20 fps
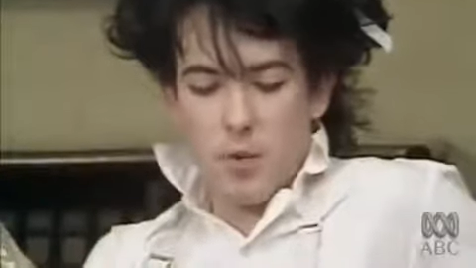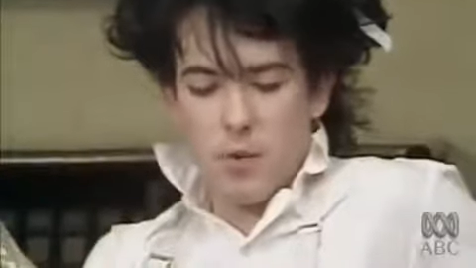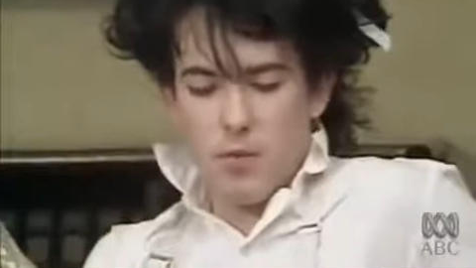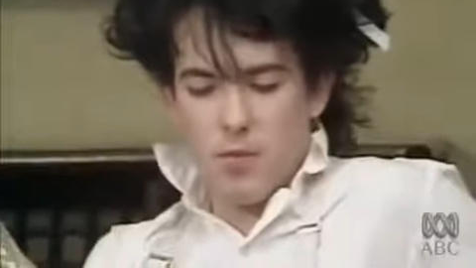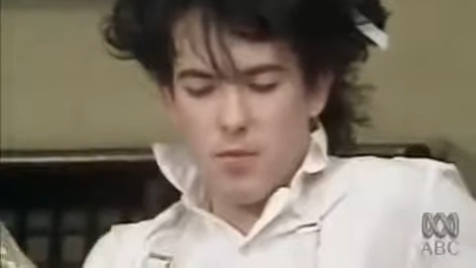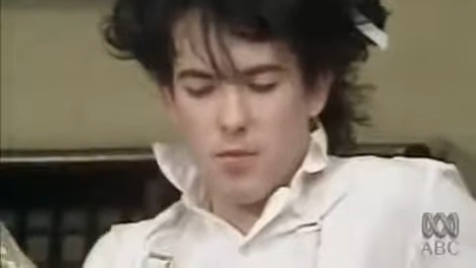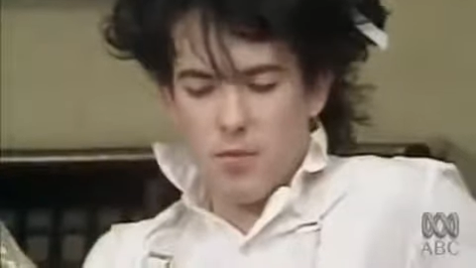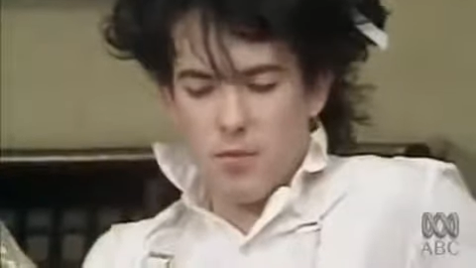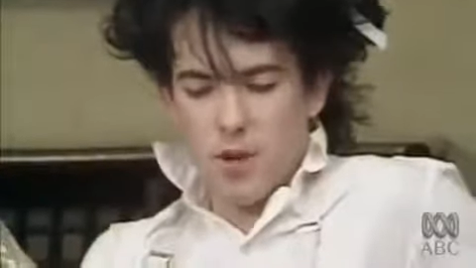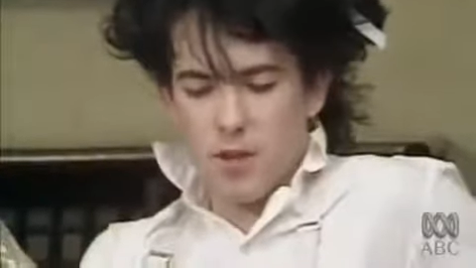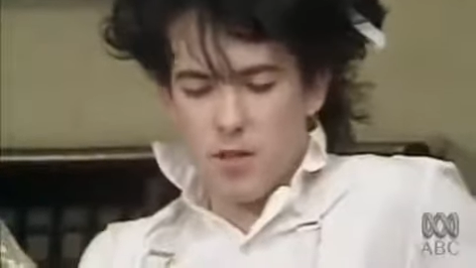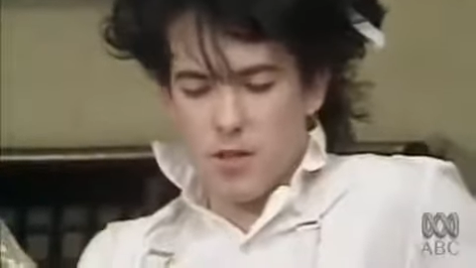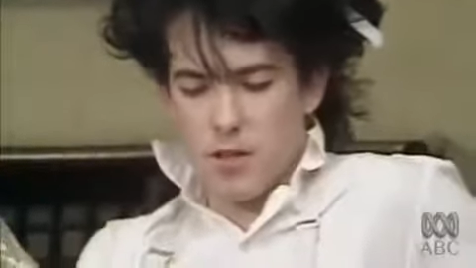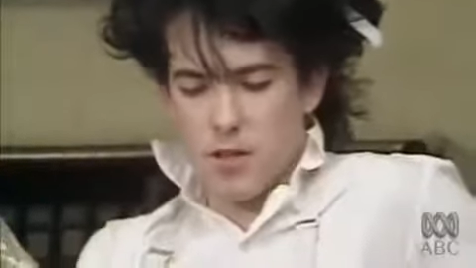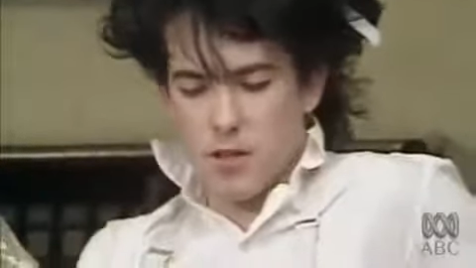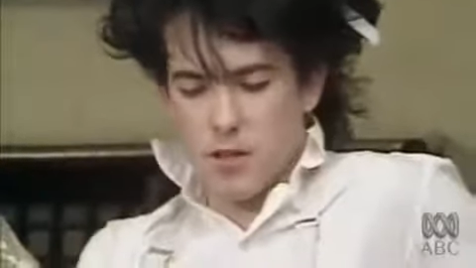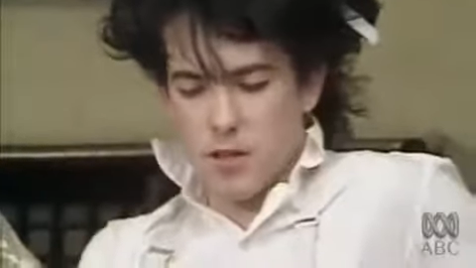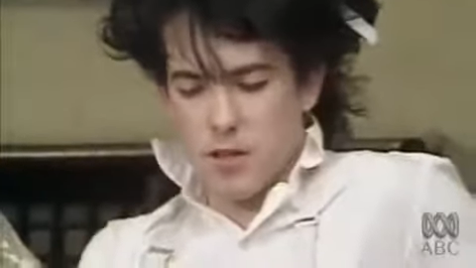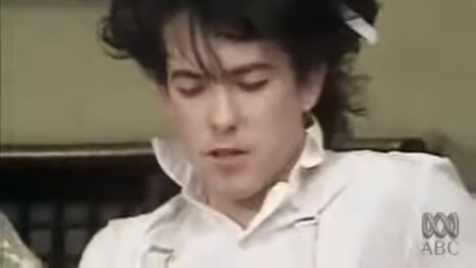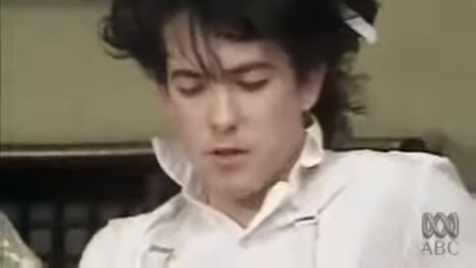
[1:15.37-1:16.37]
I mean,
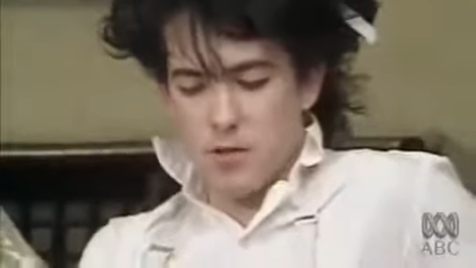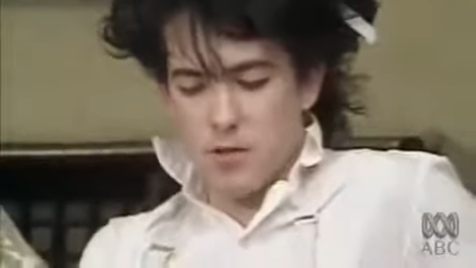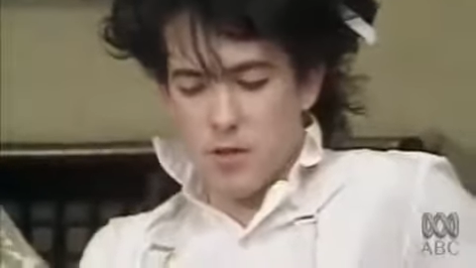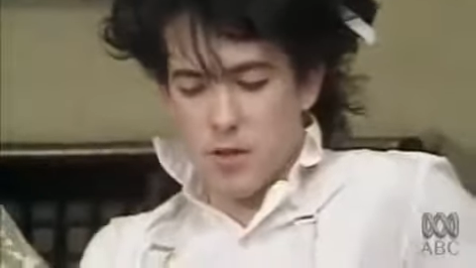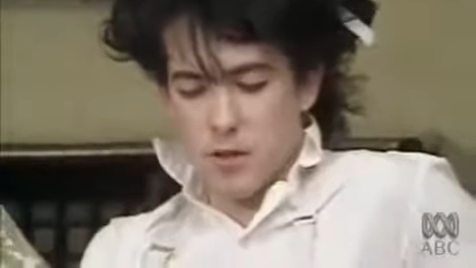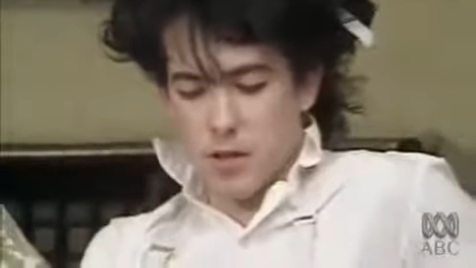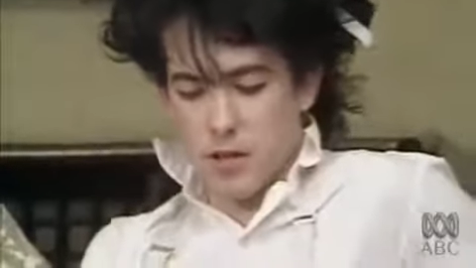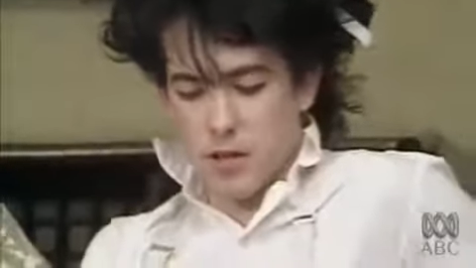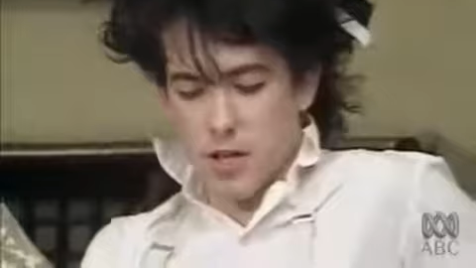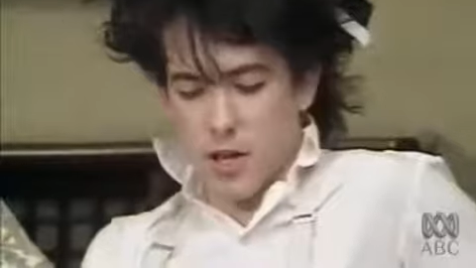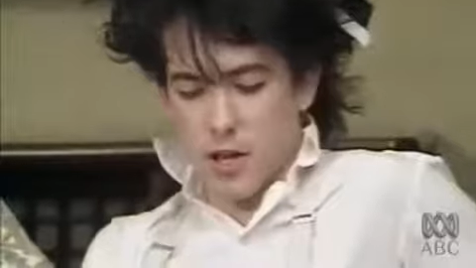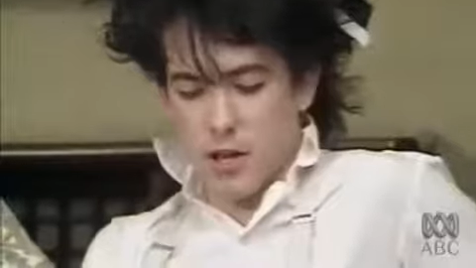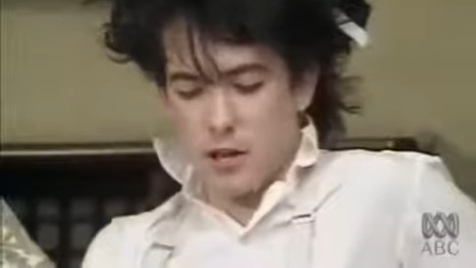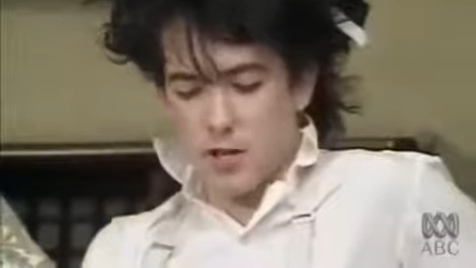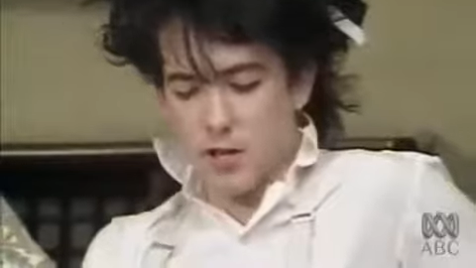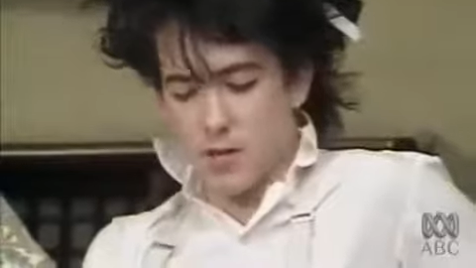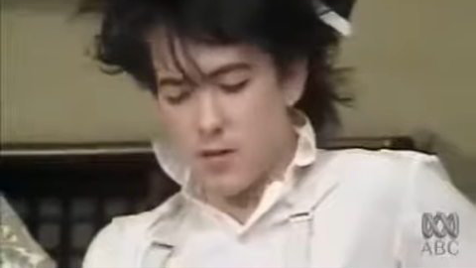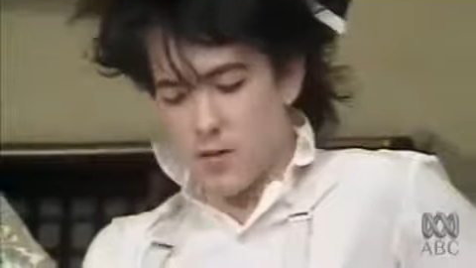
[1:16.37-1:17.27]
most of the things are first takes,